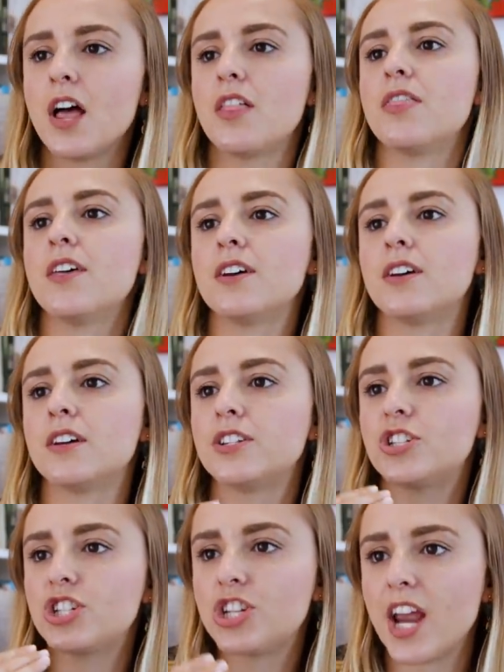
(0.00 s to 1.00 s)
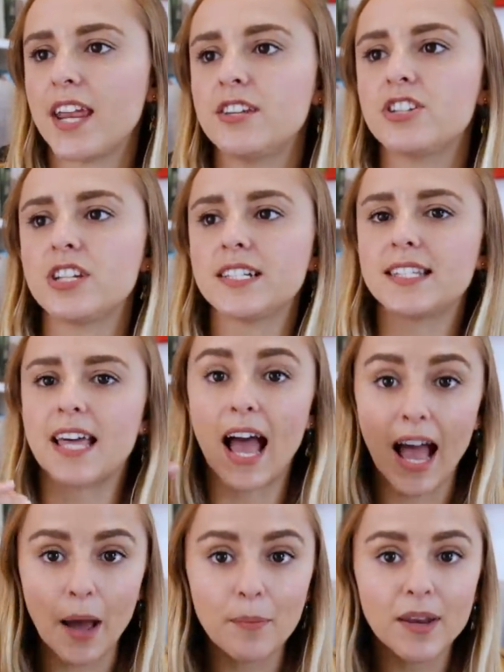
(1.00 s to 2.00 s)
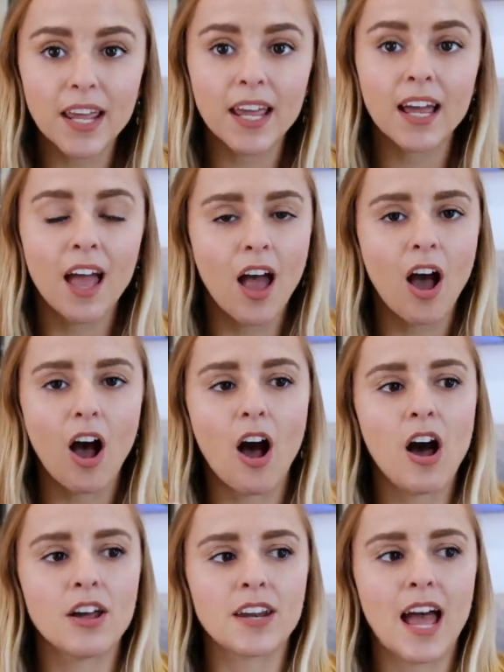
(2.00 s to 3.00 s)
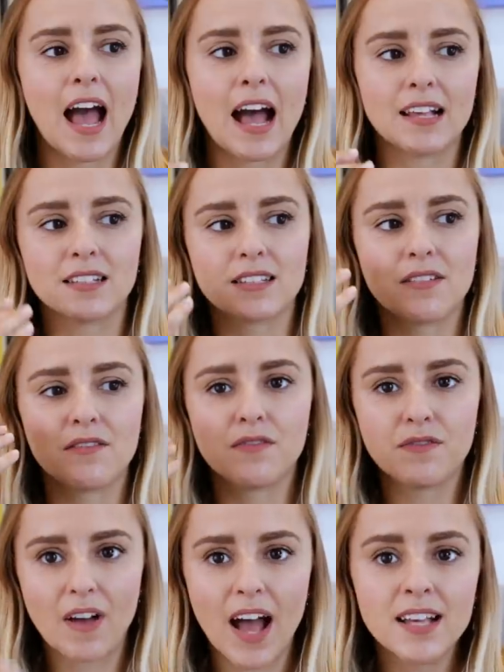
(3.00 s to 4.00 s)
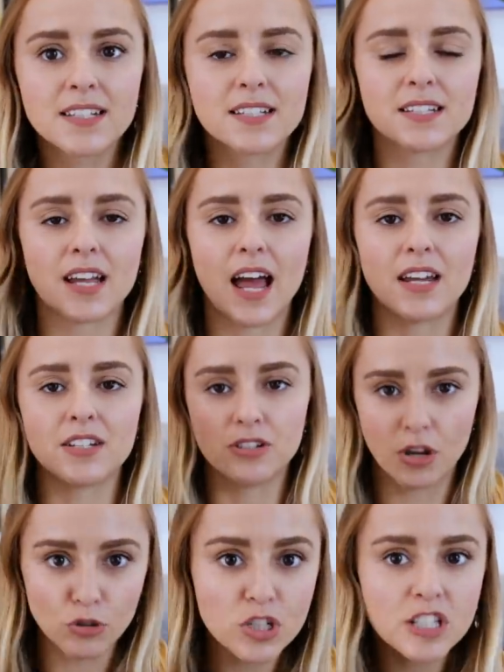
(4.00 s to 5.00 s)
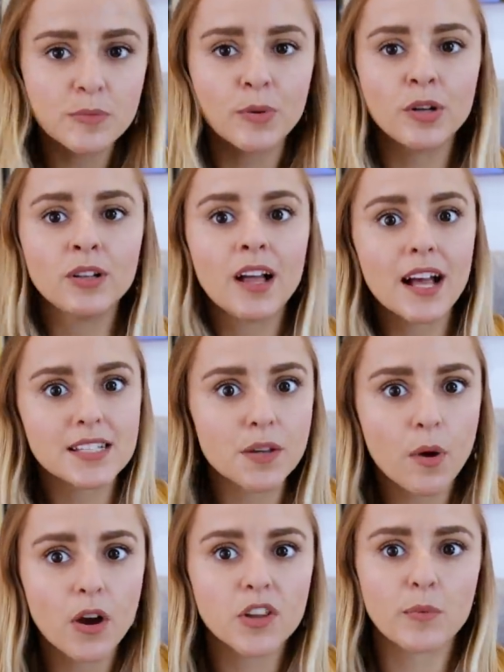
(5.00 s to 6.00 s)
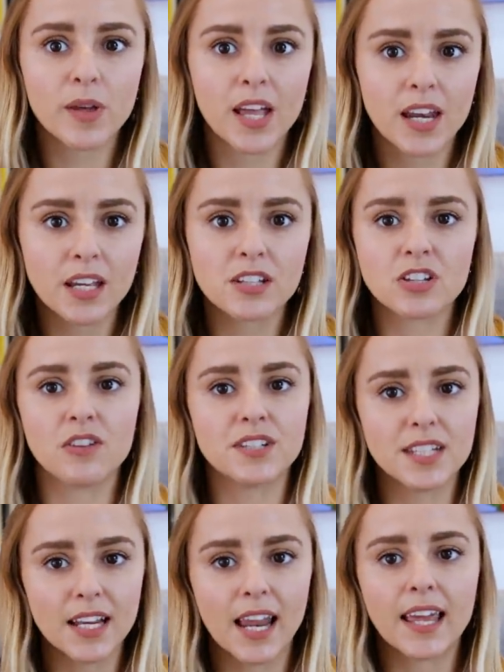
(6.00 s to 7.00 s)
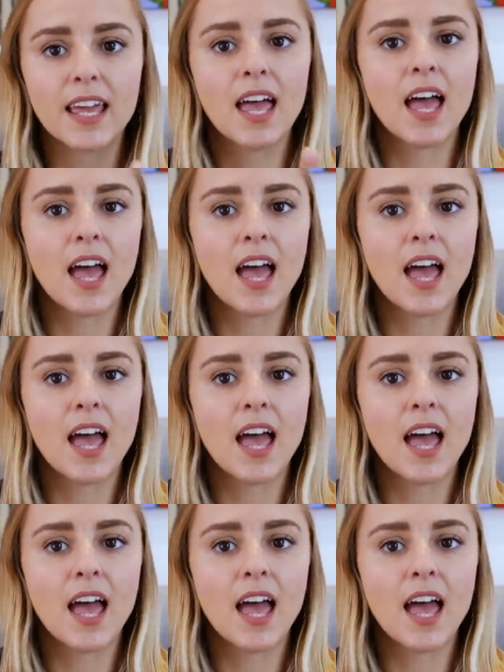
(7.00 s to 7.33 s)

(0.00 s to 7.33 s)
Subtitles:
The changes that are happening aren't as fast and noticeable as they were at the beginning, because obviously like